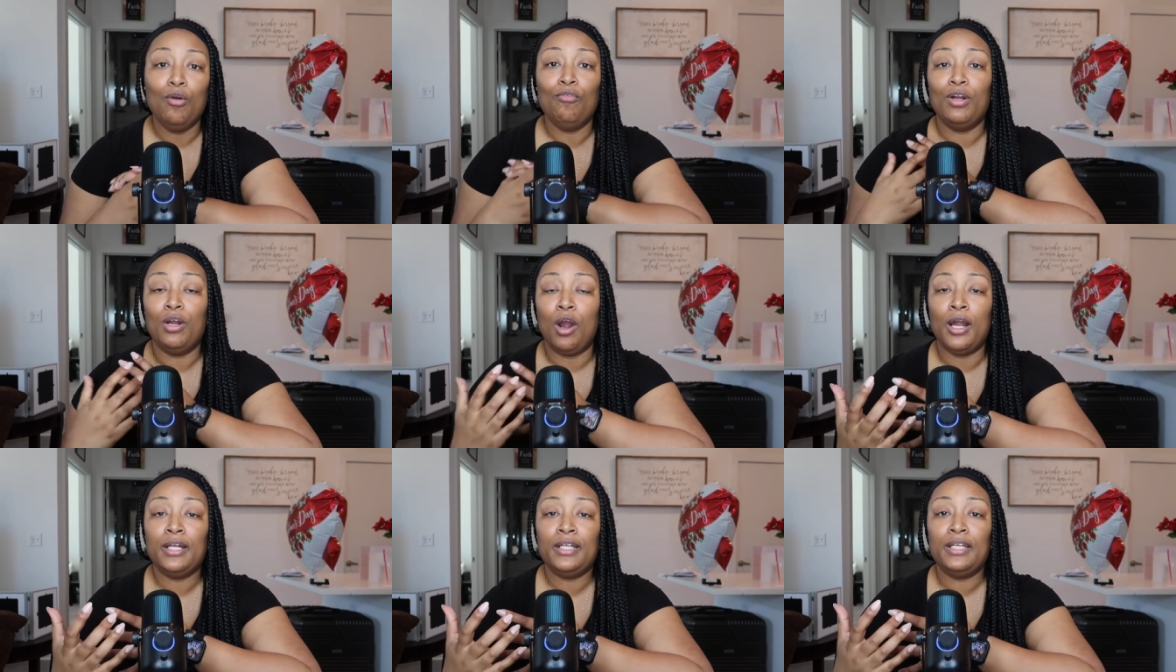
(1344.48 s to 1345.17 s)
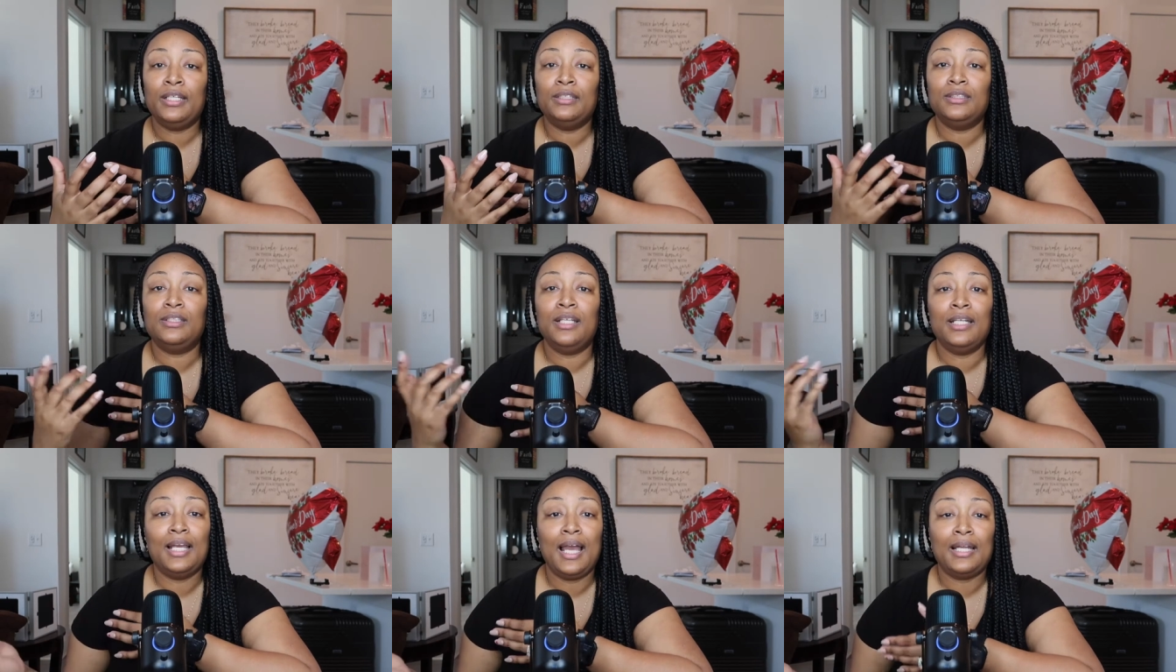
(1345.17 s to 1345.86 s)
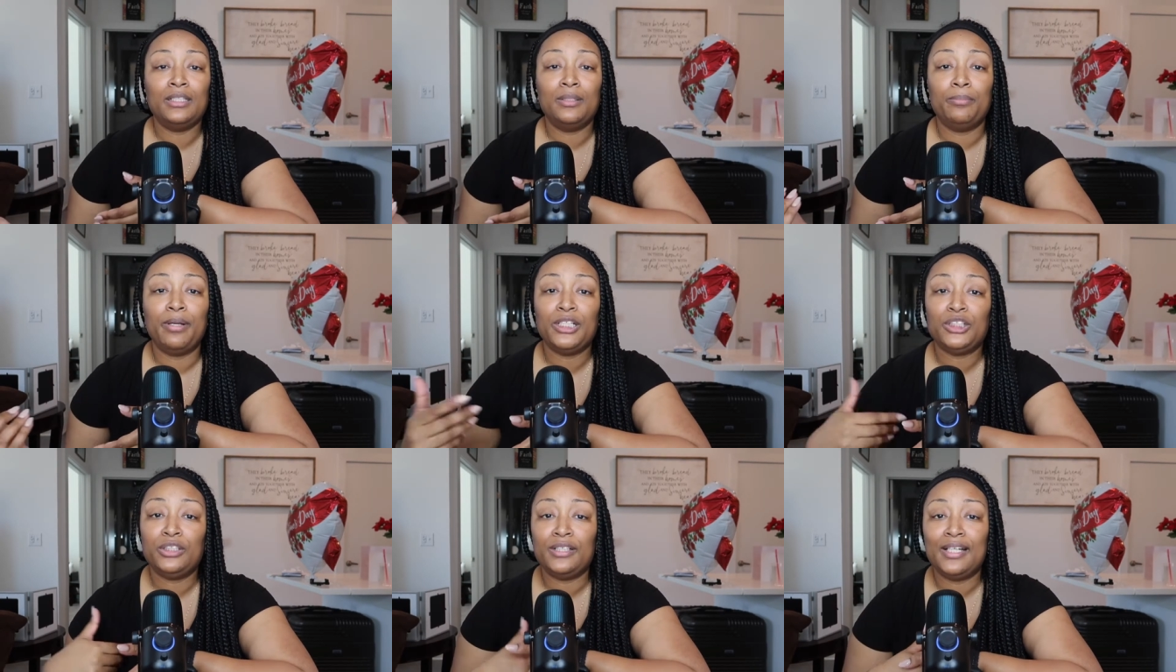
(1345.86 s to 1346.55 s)
regarding any kind of
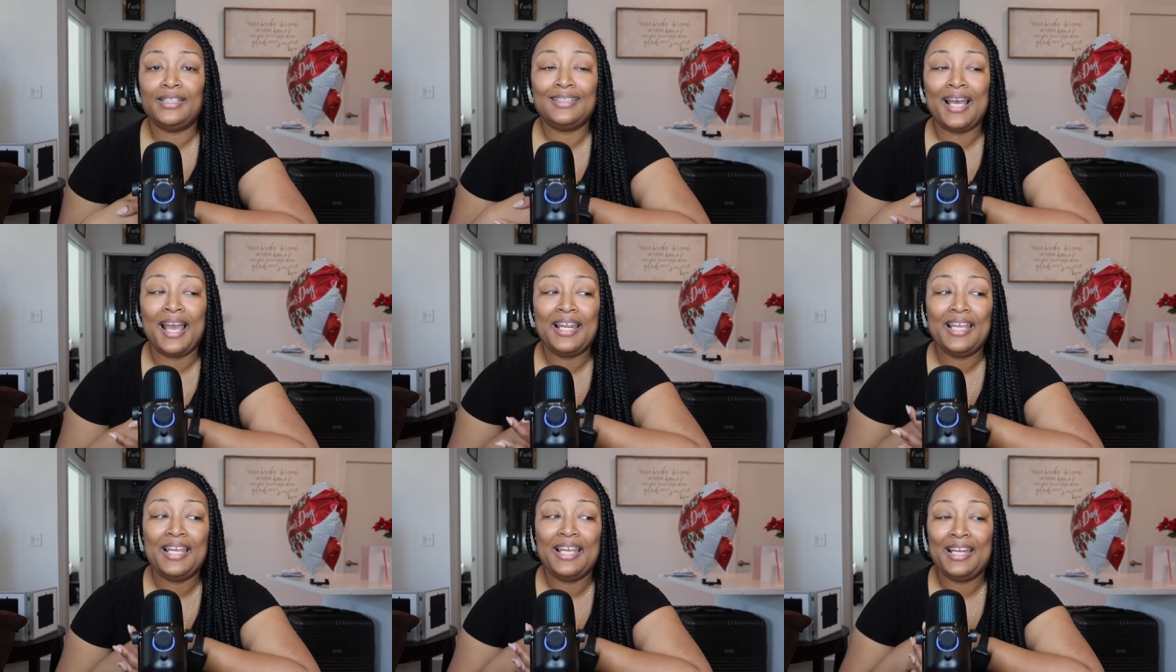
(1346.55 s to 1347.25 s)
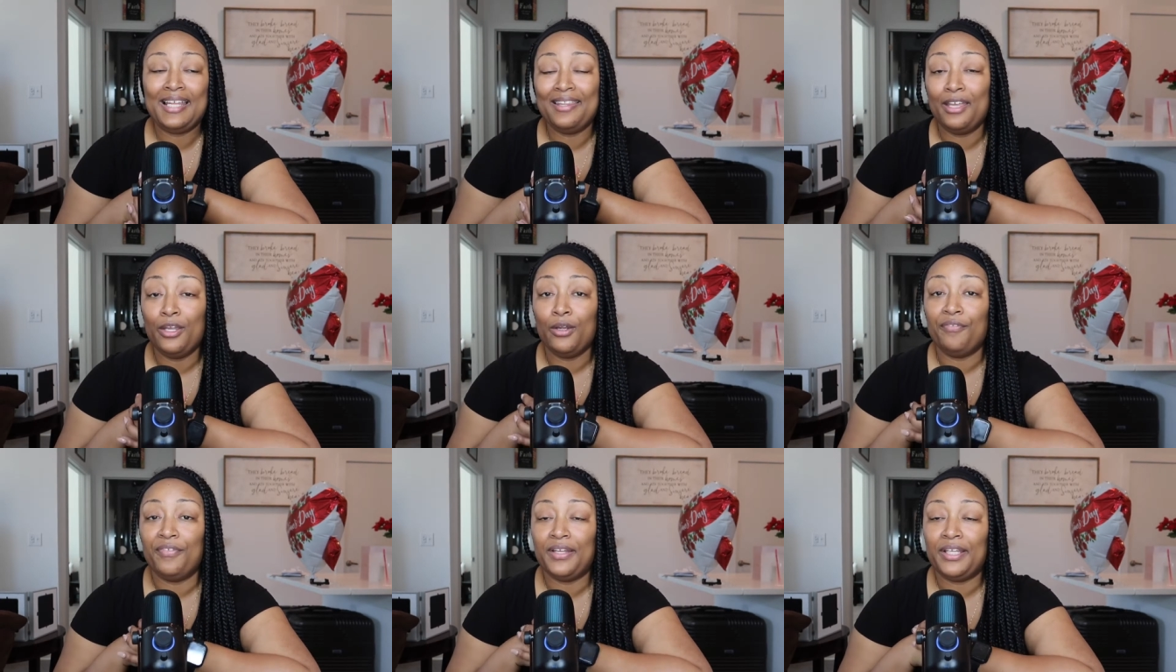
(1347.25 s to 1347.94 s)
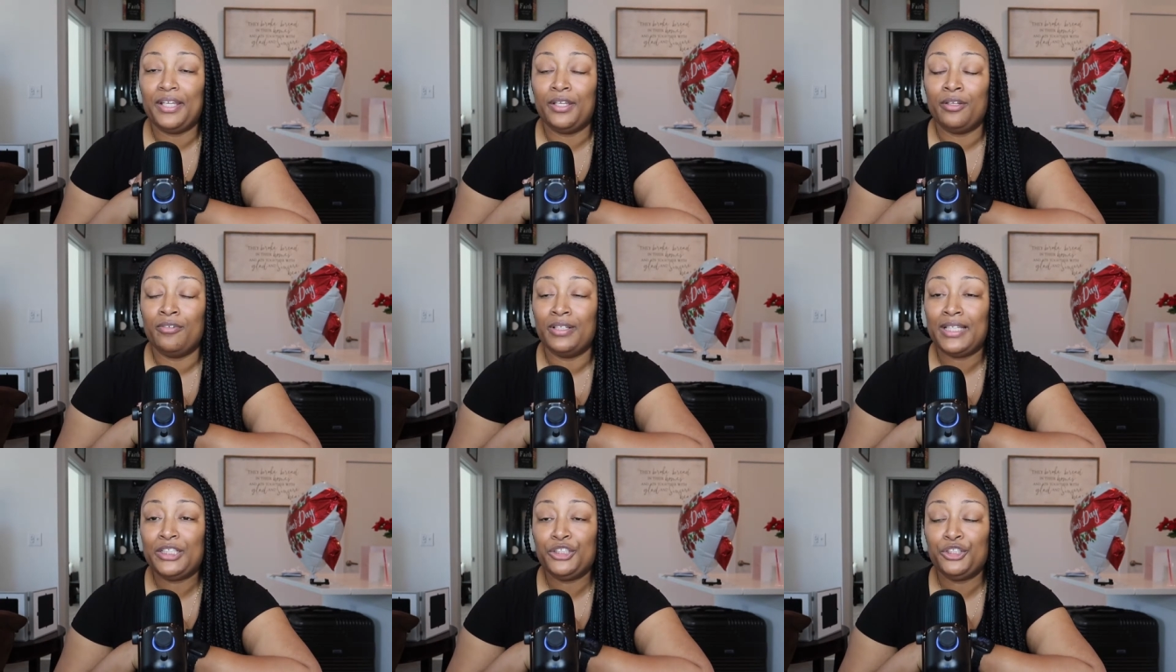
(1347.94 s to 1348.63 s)
depression or anxiety anything you're feeling in your
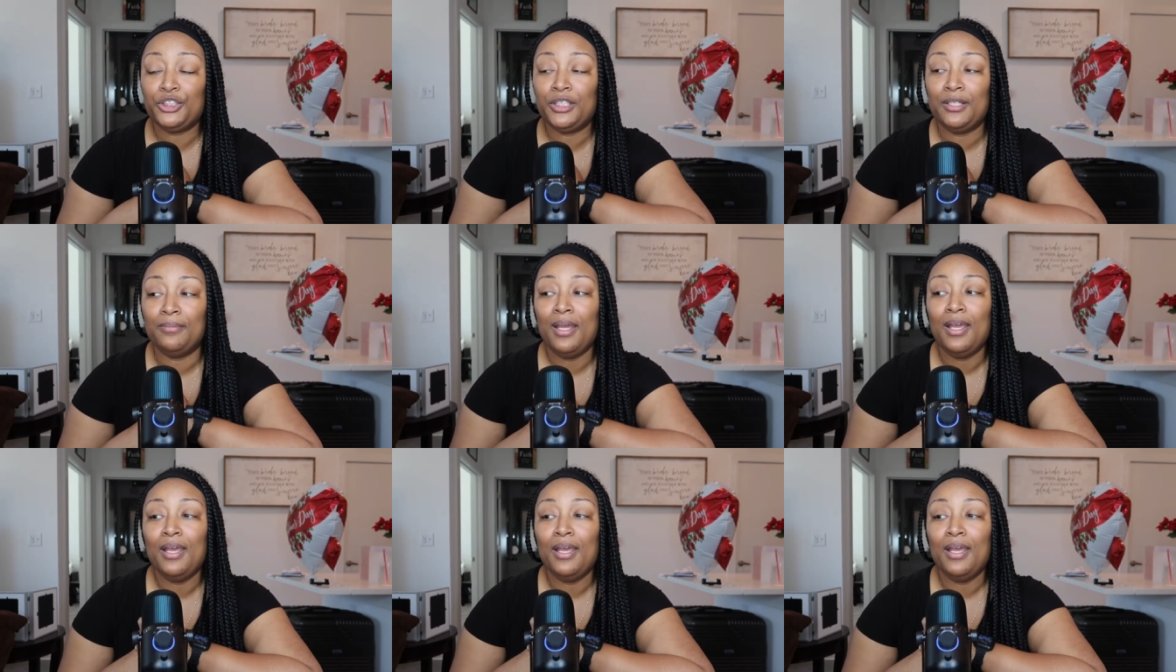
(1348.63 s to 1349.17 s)
relationship